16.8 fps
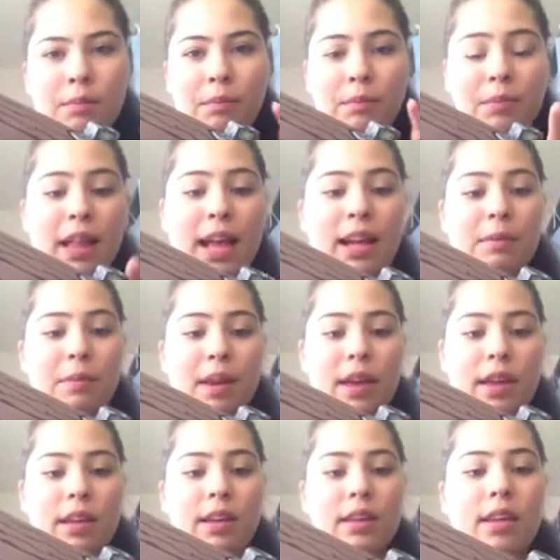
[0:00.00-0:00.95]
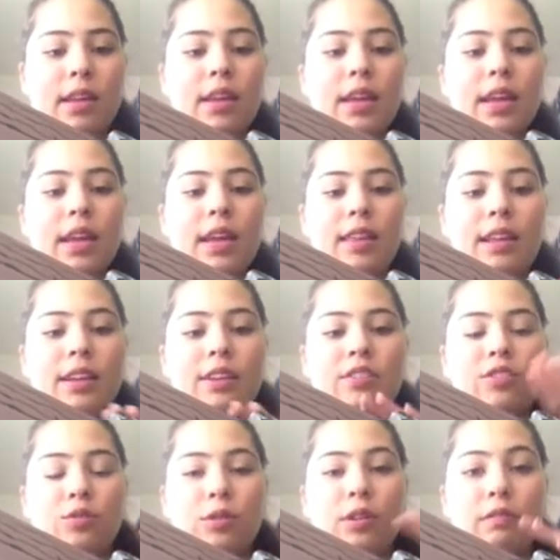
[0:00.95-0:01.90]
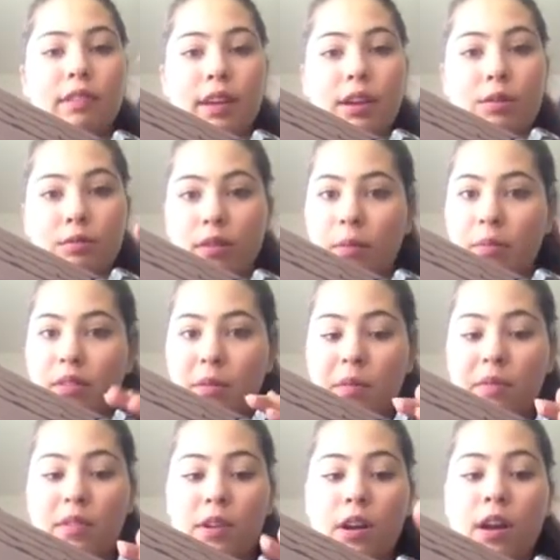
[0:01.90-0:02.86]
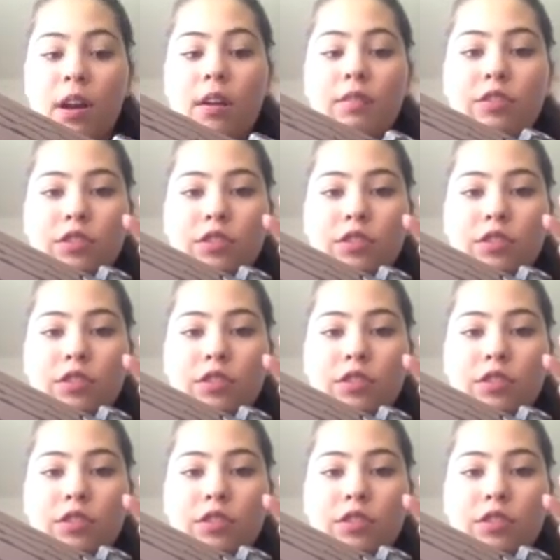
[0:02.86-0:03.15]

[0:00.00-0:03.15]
black paint, and then I just sort of like rubbed some of it off